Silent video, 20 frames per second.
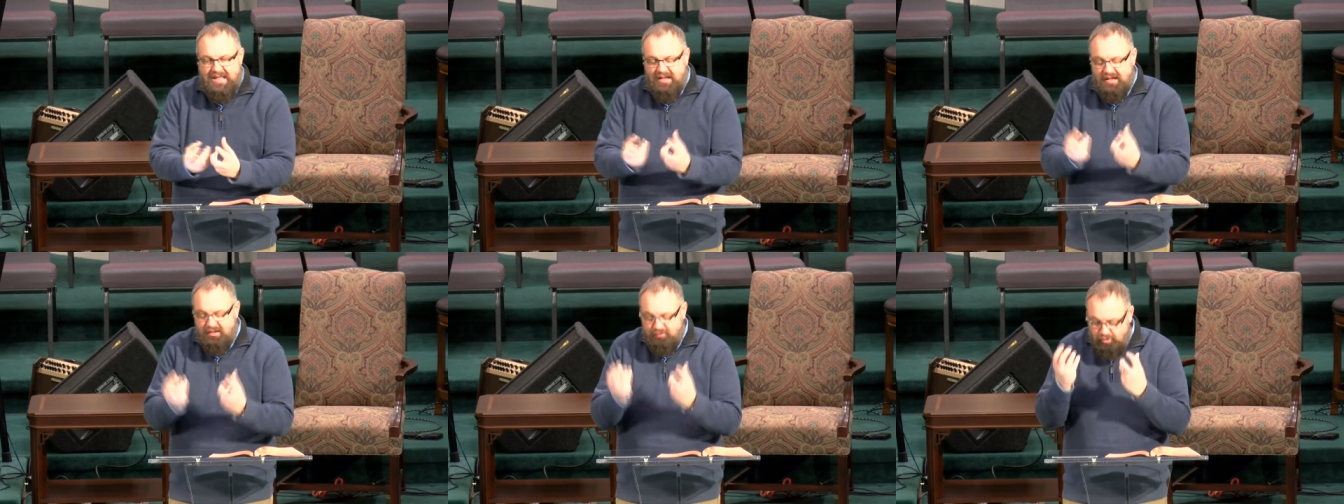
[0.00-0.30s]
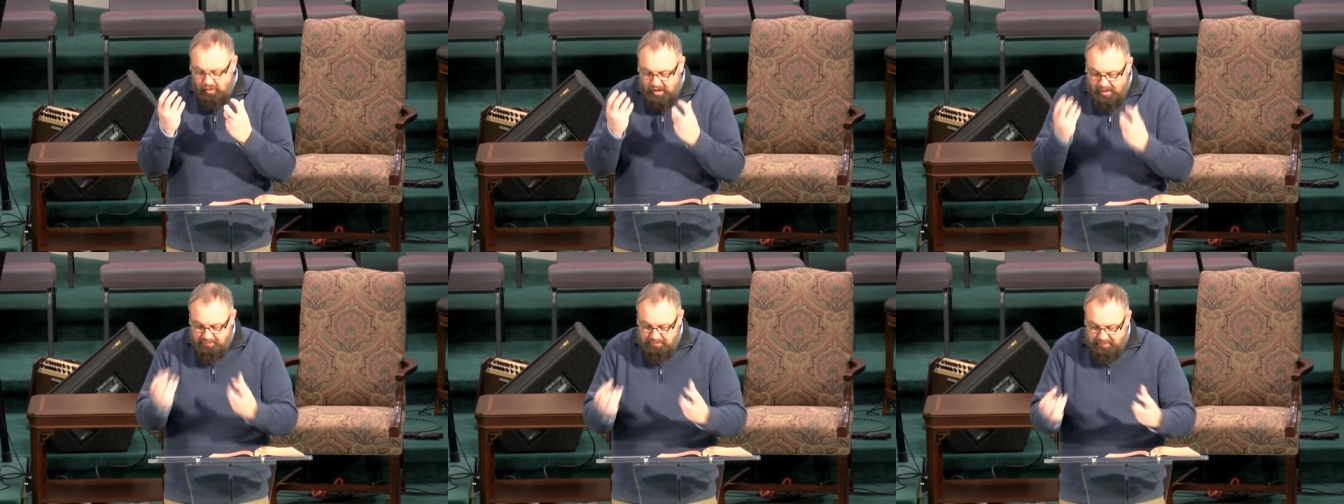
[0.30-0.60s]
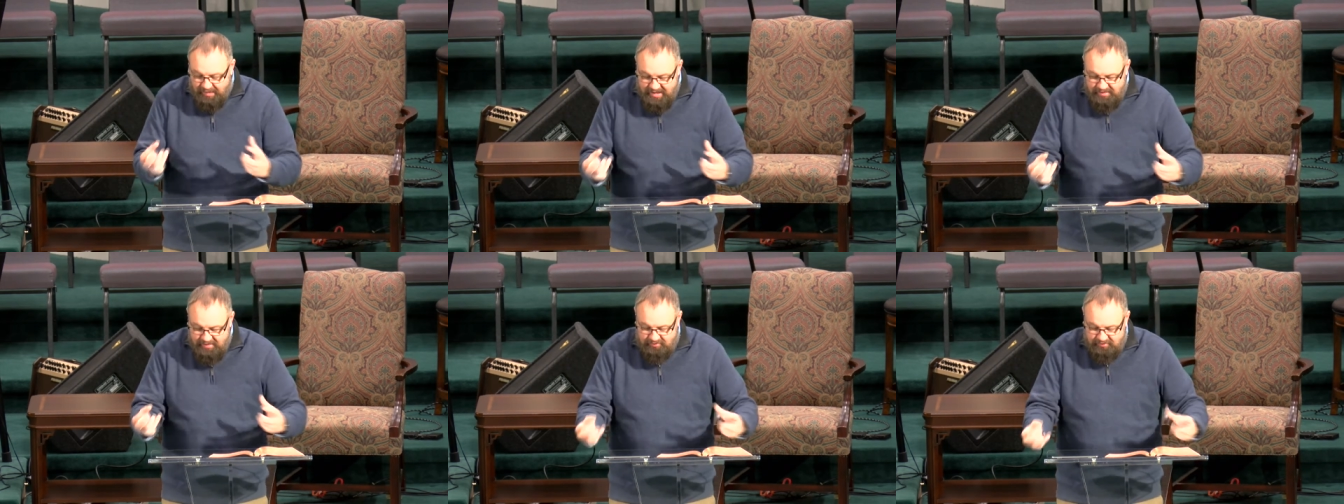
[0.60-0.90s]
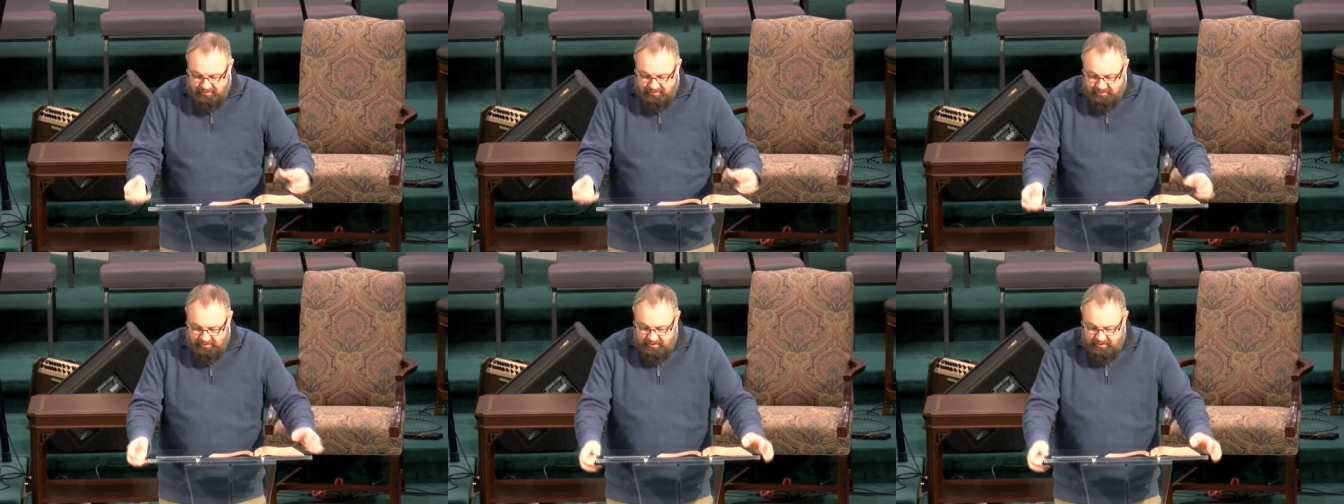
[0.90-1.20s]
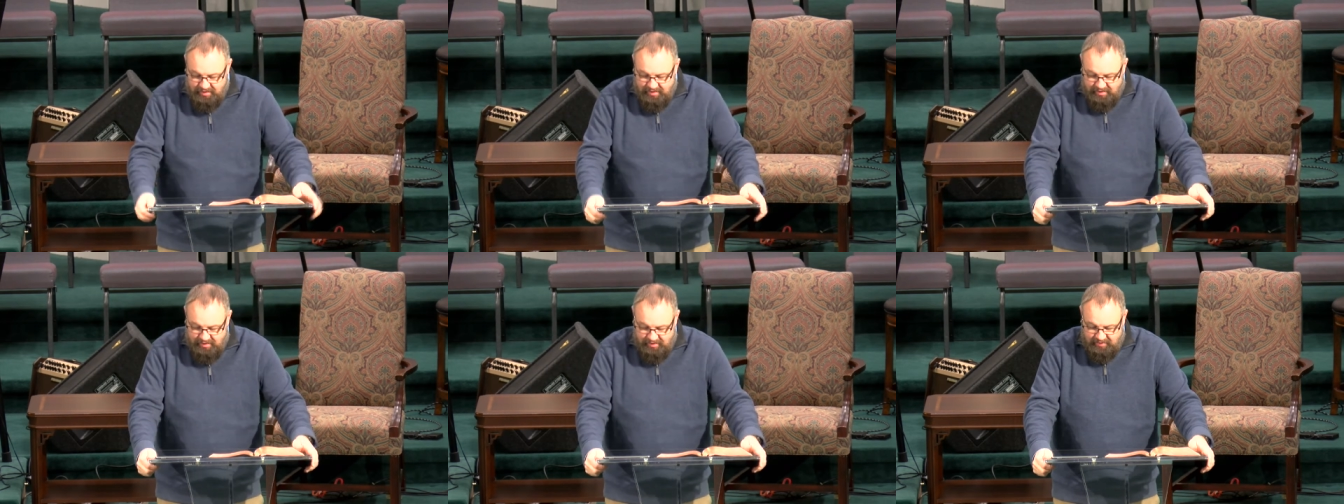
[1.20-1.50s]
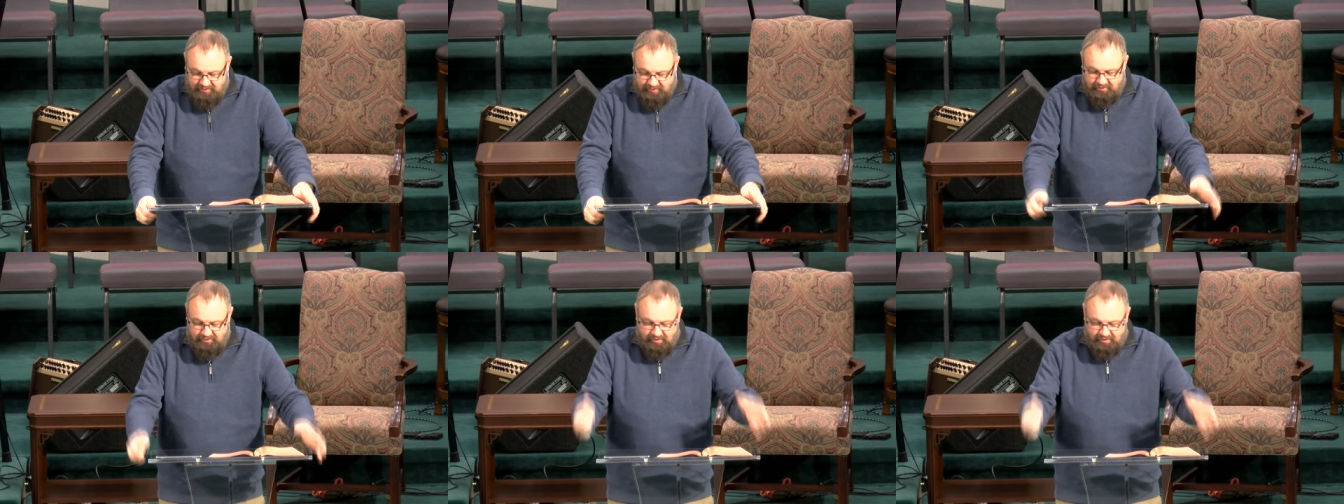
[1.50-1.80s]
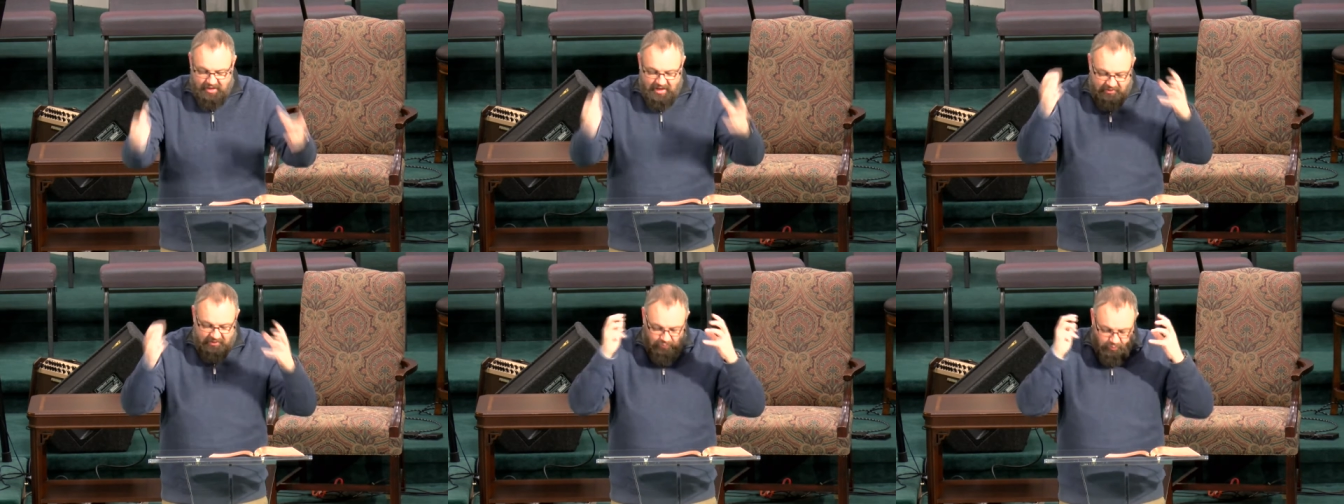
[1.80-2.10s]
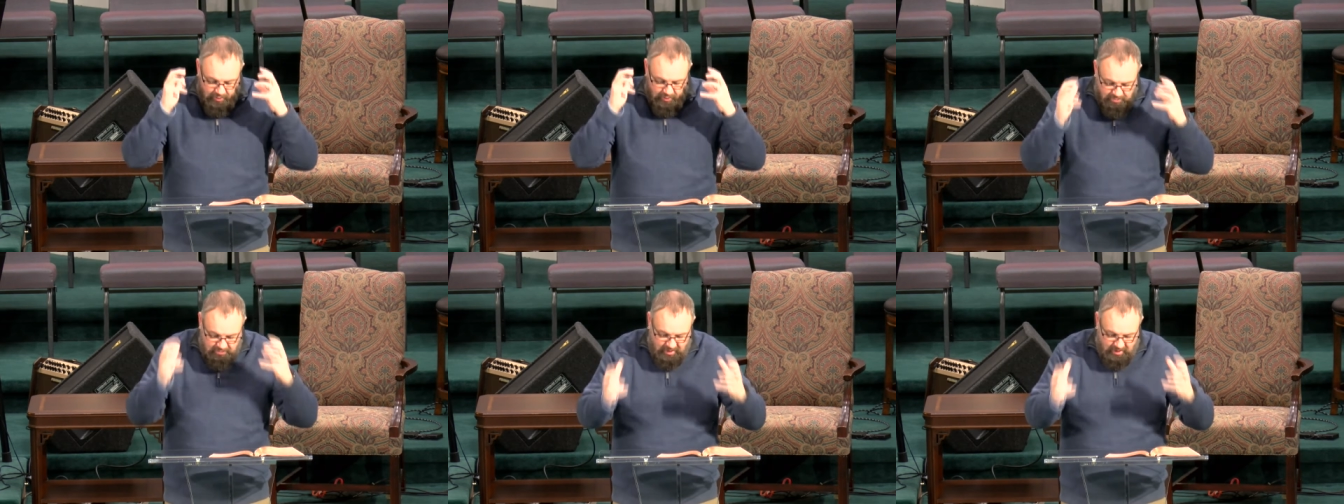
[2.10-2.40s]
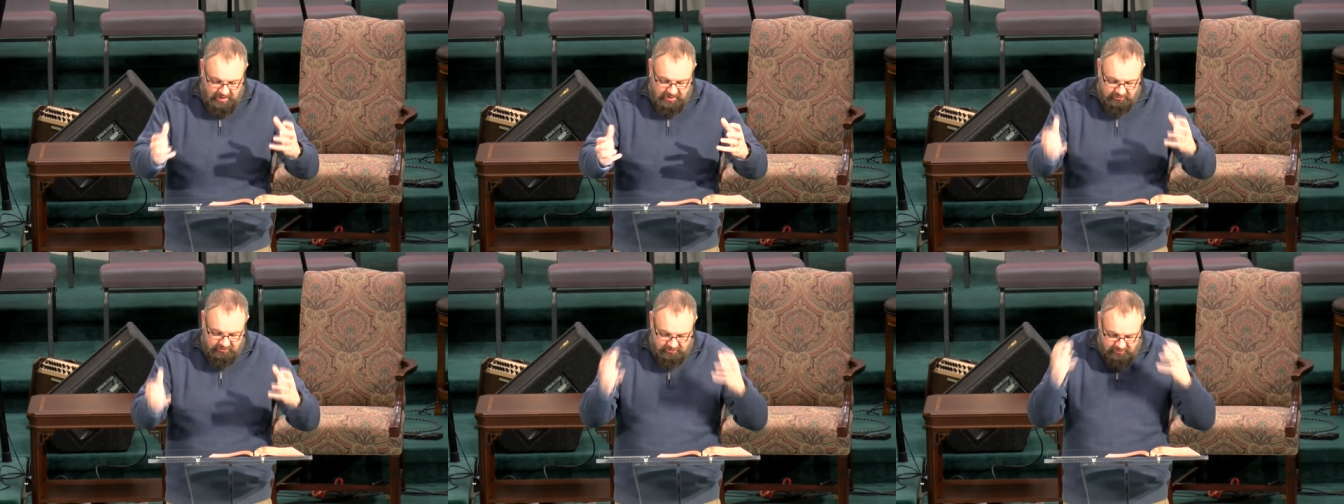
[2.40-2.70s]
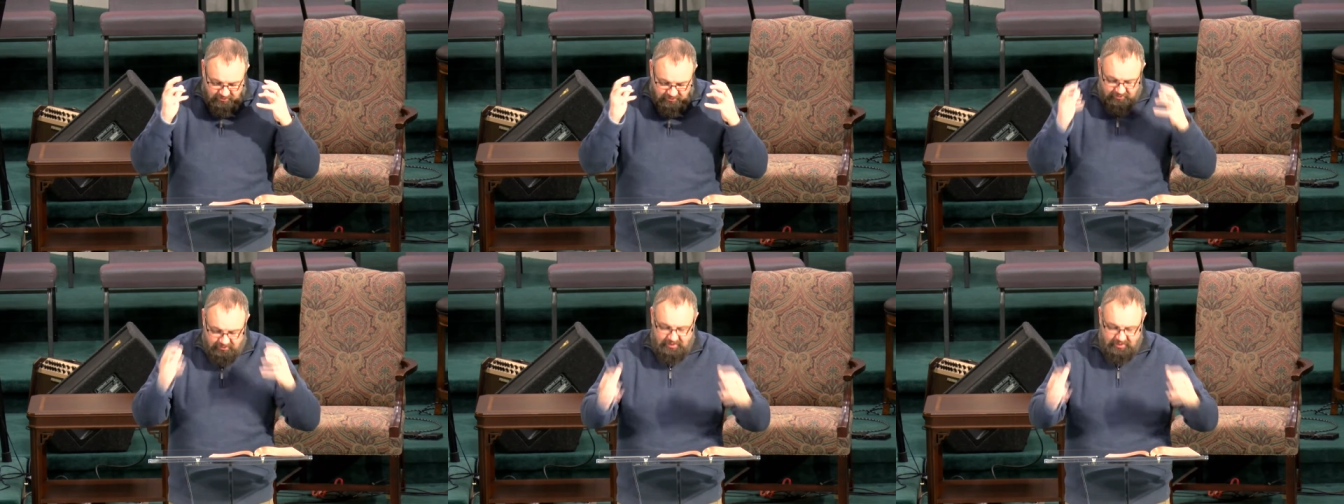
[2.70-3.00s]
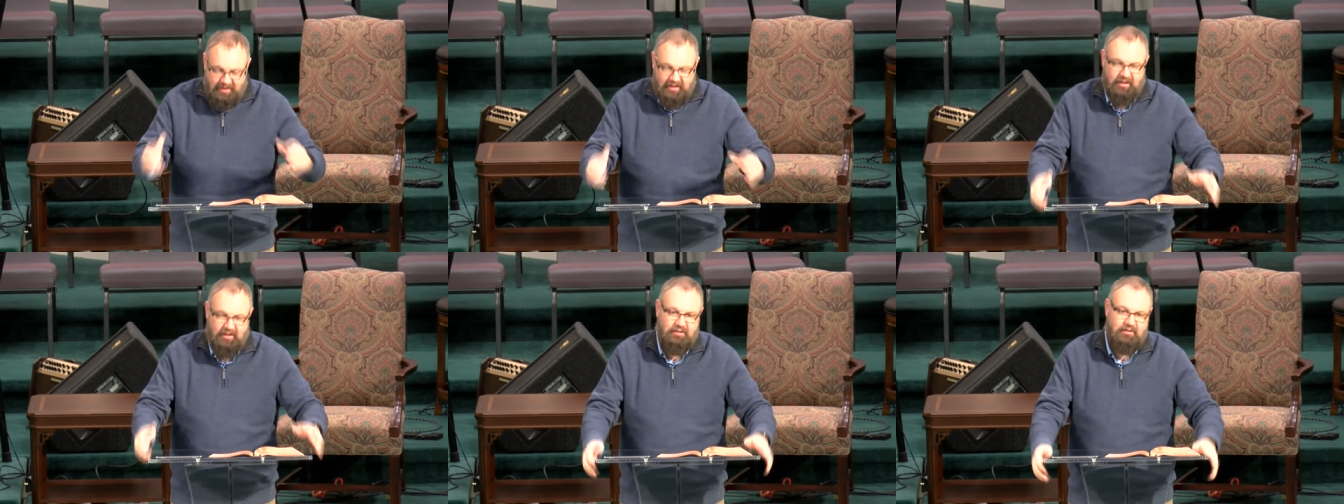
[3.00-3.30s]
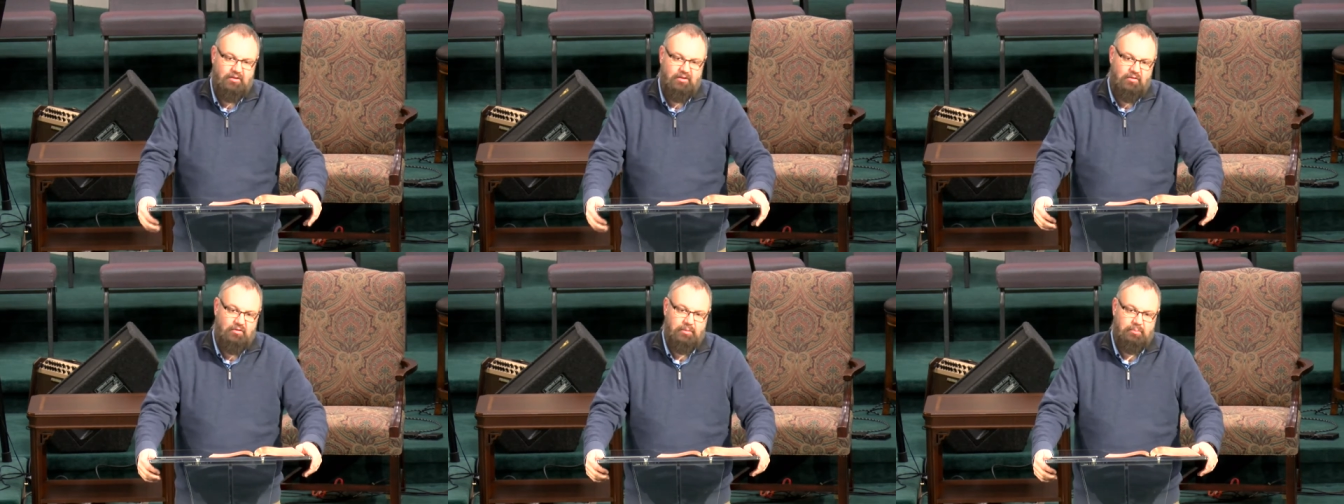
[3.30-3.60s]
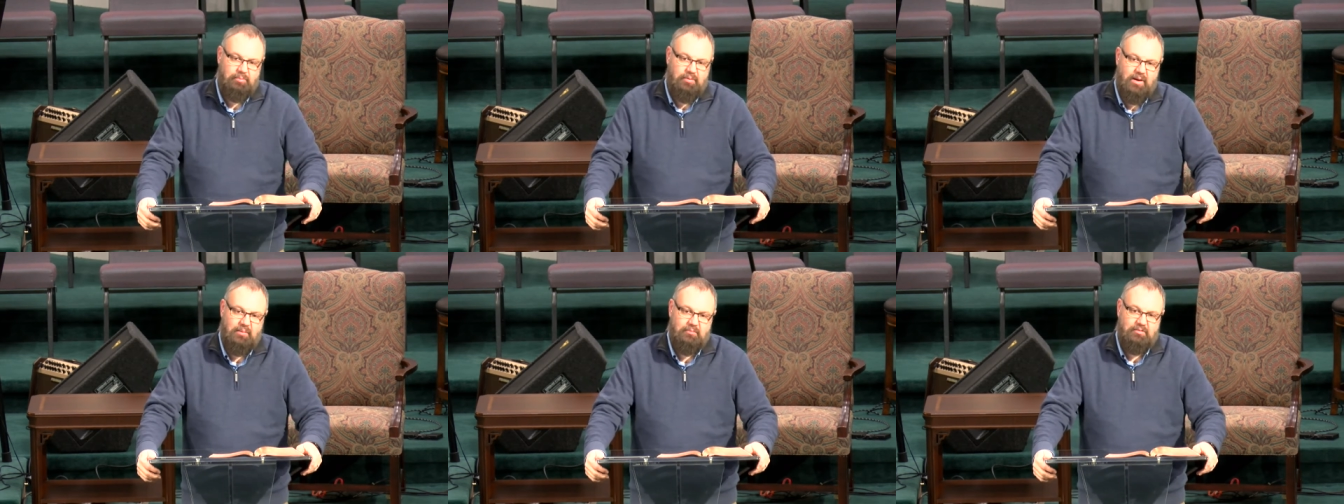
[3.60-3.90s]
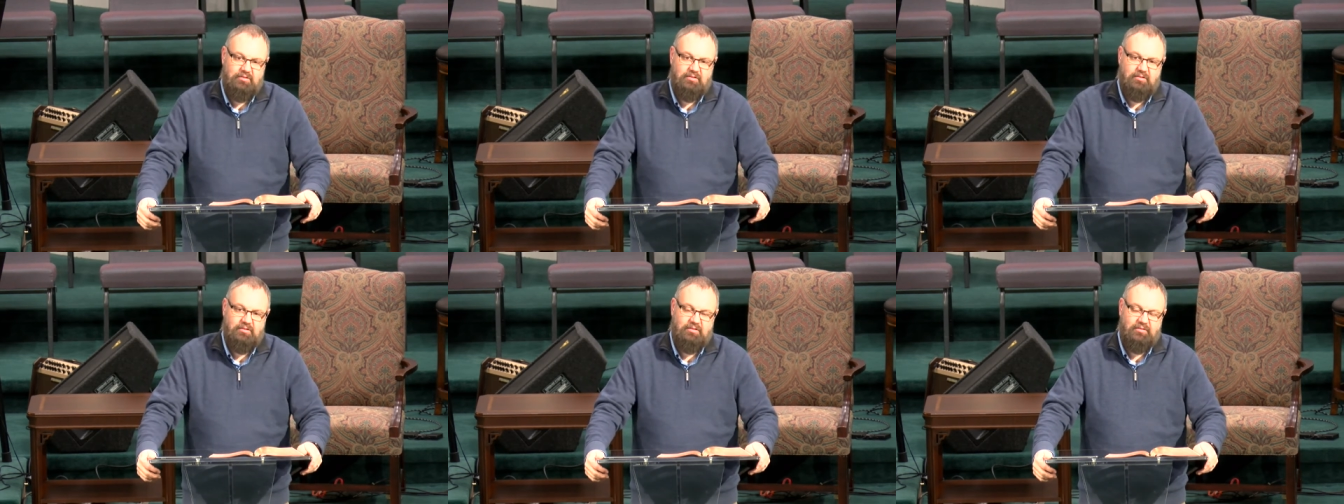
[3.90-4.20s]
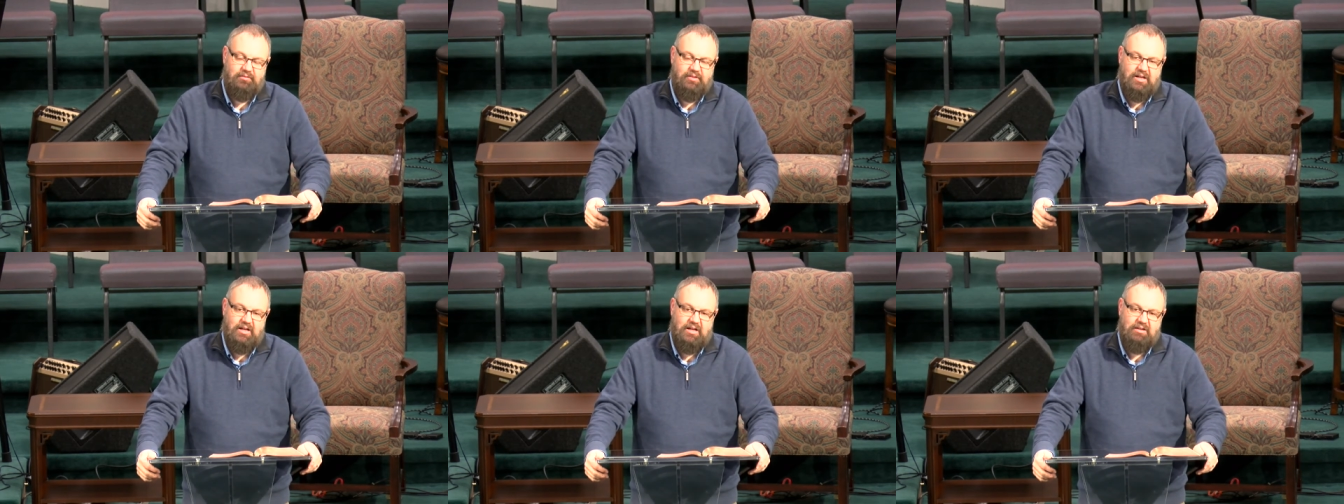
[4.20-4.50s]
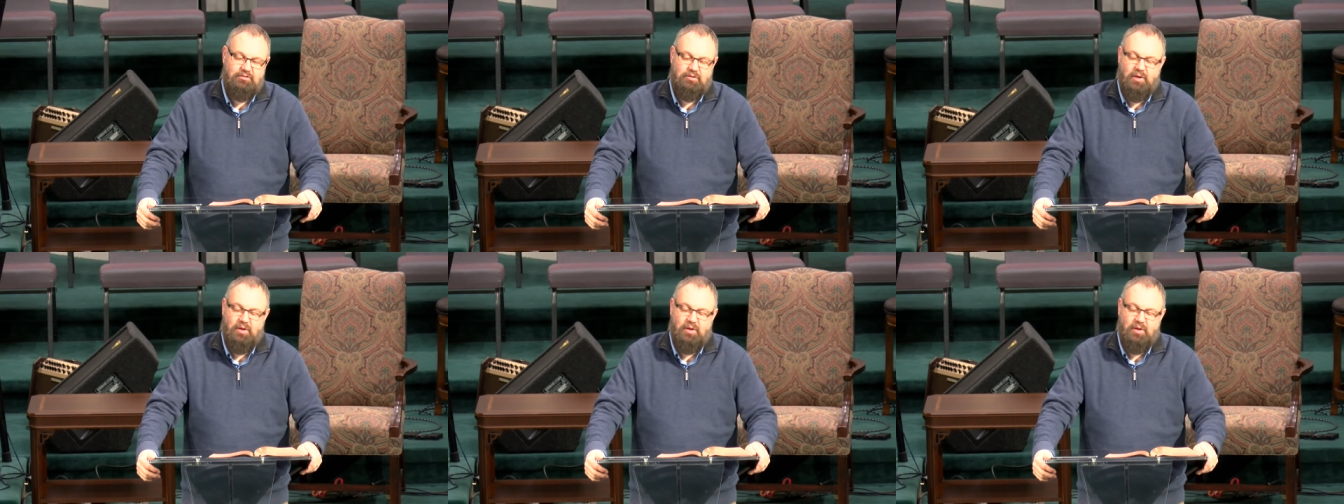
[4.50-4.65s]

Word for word: and to our blessing in this life. We must stand on the promises of God.